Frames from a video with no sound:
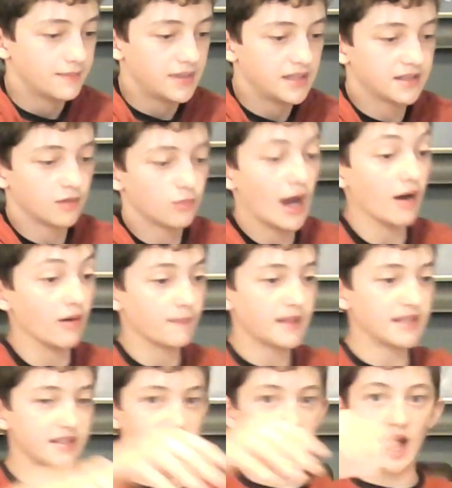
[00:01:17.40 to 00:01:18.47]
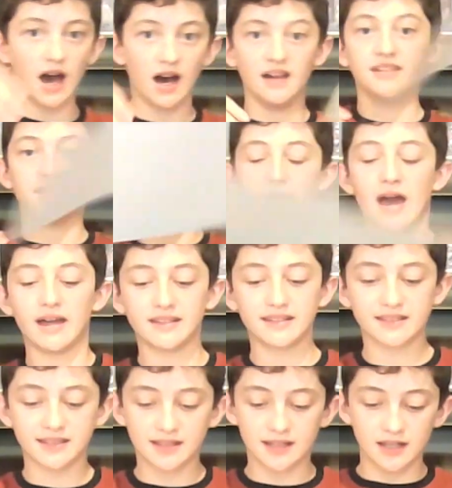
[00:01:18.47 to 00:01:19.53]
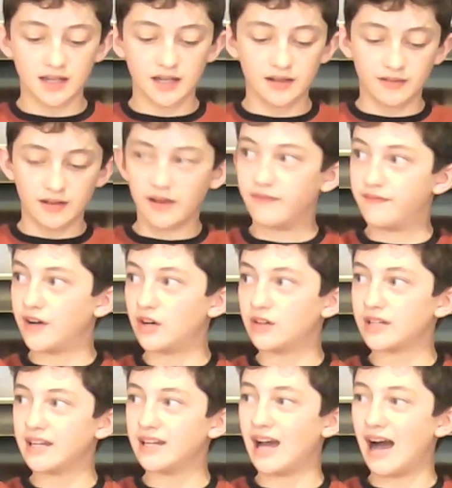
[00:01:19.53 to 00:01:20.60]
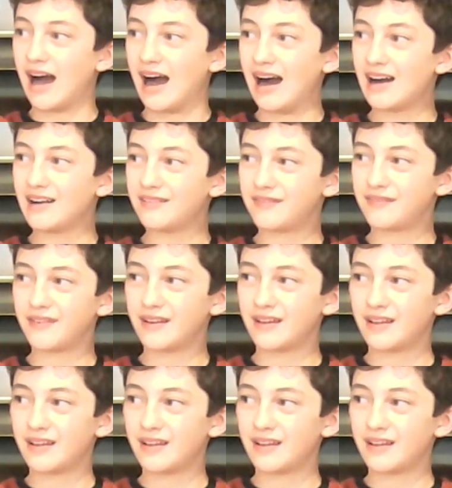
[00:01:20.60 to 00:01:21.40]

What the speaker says: Piece of card's best, and fold it in half,